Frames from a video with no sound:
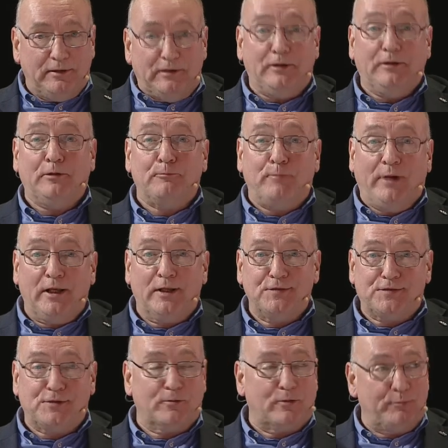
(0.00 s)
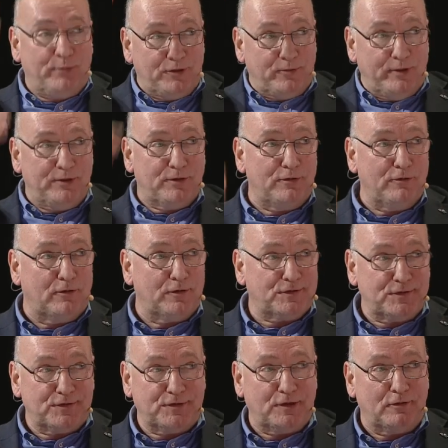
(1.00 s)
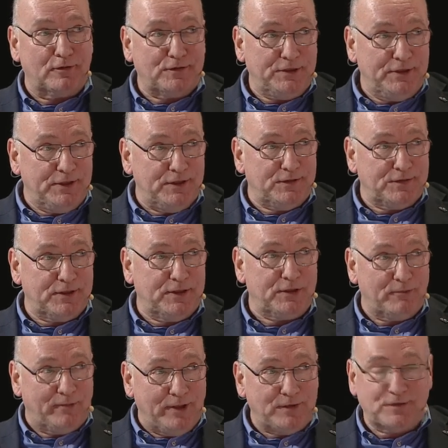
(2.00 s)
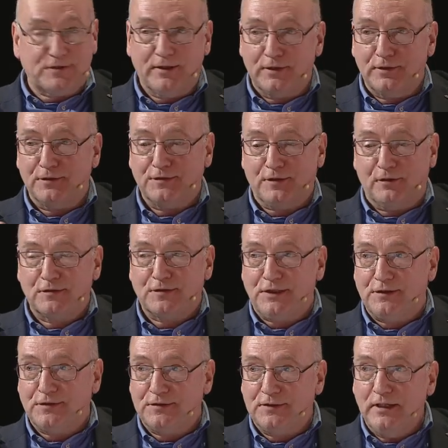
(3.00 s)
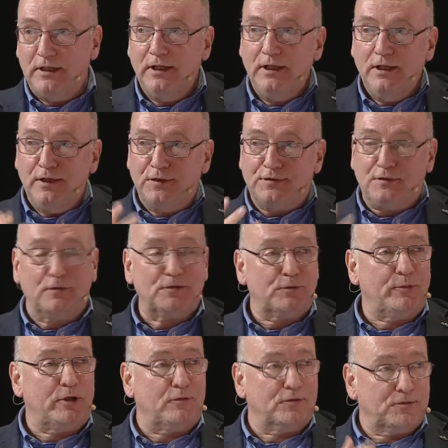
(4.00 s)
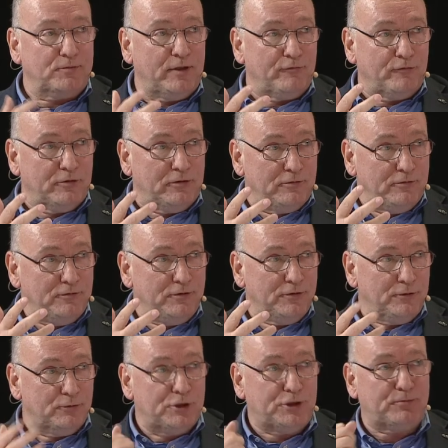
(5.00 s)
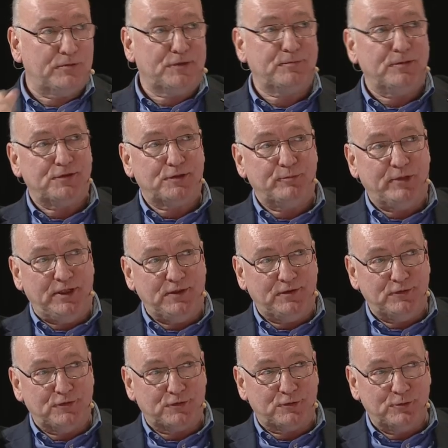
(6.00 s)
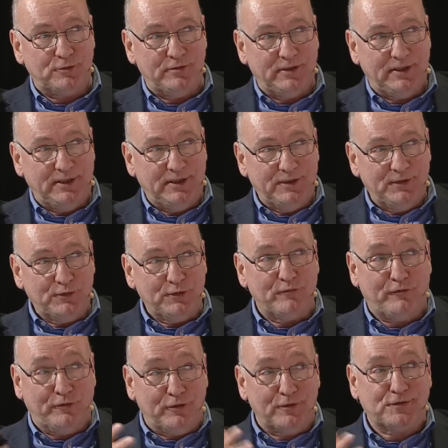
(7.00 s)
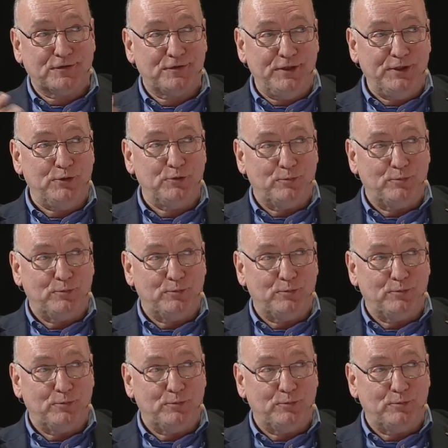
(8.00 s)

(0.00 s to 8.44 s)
a balanced Europe between the north, the south, the east and the west and the southeast. It's also because you have a huge responsibility soon. The first EU